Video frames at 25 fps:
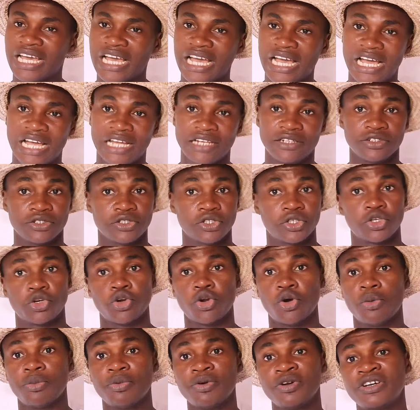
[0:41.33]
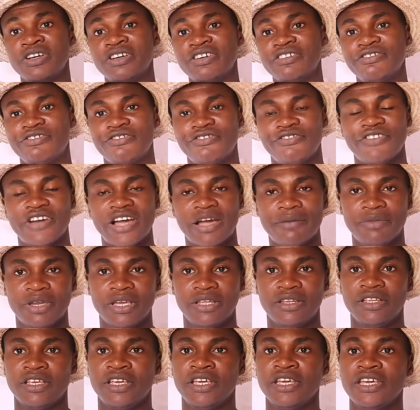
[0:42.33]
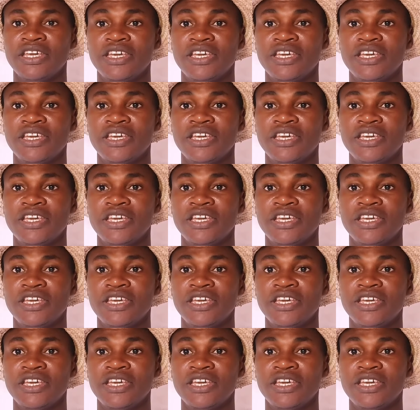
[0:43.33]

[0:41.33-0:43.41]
and crop farming.